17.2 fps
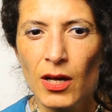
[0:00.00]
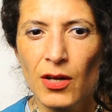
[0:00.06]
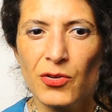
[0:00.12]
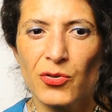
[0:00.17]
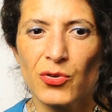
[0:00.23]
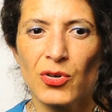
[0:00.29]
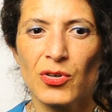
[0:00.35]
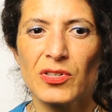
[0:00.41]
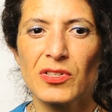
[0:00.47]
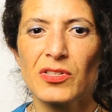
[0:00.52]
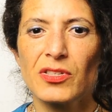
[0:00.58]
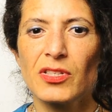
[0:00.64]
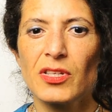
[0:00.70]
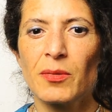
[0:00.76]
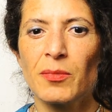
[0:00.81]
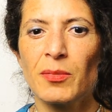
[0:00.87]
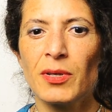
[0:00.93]
You're
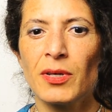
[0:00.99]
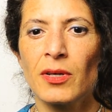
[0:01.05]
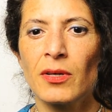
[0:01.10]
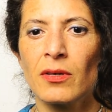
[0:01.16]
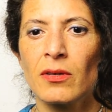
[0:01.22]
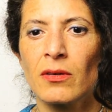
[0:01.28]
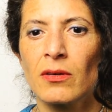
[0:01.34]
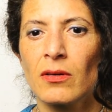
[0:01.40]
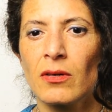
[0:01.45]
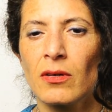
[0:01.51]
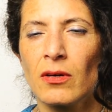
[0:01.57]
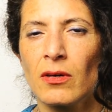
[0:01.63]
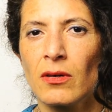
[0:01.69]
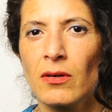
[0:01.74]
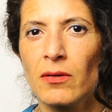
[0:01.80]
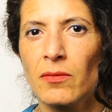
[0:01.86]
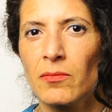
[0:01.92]
receiving
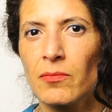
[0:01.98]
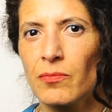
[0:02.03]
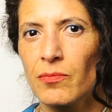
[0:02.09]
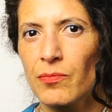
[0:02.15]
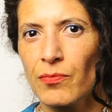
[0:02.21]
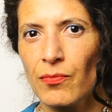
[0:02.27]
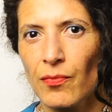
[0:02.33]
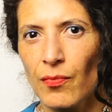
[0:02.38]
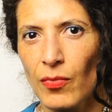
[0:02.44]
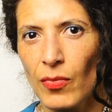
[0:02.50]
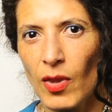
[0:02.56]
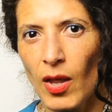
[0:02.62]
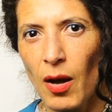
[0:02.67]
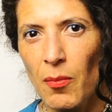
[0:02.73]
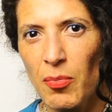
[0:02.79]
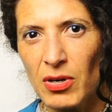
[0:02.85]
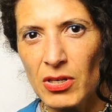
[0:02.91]

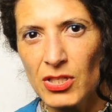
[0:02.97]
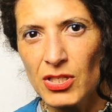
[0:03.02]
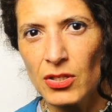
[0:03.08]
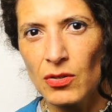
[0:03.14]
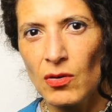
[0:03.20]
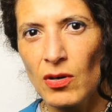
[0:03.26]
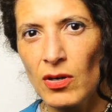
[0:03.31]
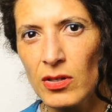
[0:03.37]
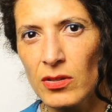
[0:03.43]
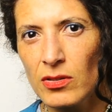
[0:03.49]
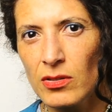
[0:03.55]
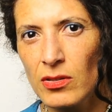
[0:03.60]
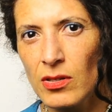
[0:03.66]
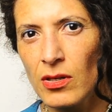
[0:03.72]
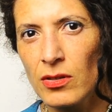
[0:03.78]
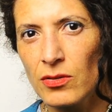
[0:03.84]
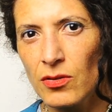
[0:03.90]
a particular
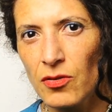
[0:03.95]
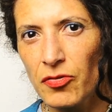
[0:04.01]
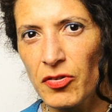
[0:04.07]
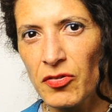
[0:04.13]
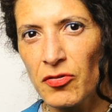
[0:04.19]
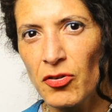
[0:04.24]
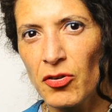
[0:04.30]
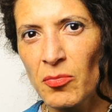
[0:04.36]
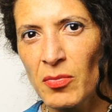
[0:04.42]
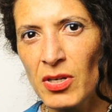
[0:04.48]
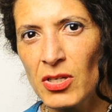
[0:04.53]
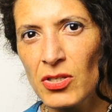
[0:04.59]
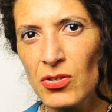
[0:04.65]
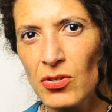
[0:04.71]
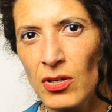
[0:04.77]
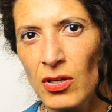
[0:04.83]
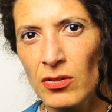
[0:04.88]
set of
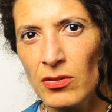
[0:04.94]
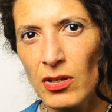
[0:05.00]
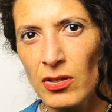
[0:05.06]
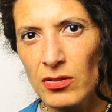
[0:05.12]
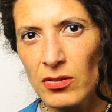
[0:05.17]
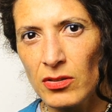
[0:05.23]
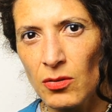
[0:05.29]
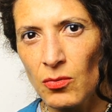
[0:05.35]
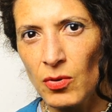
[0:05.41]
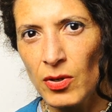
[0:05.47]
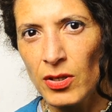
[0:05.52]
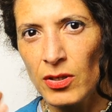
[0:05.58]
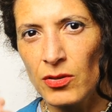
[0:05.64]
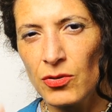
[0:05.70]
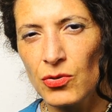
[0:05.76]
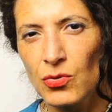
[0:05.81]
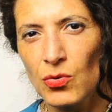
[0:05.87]
information, and that's the
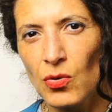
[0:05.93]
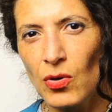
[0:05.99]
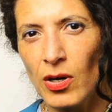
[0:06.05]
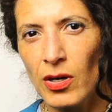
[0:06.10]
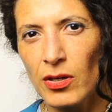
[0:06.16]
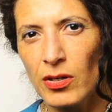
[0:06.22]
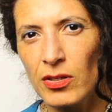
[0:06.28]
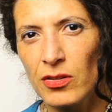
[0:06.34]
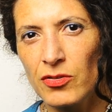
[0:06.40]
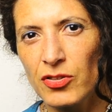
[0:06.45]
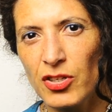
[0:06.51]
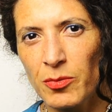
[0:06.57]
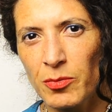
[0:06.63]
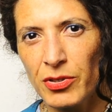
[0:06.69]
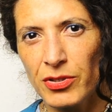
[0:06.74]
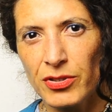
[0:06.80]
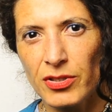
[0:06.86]
way you are
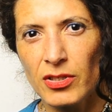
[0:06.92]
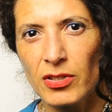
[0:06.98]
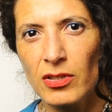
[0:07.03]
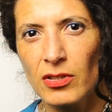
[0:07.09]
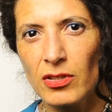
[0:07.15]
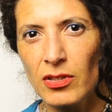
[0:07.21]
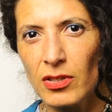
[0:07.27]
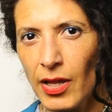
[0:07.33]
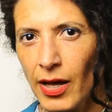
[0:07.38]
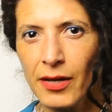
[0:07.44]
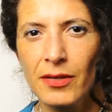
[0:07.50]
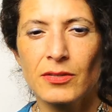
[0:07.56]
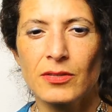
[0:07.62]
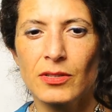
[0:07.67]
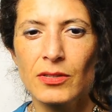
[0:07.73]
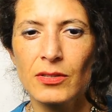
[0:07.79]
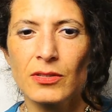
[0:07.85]
interpreting light.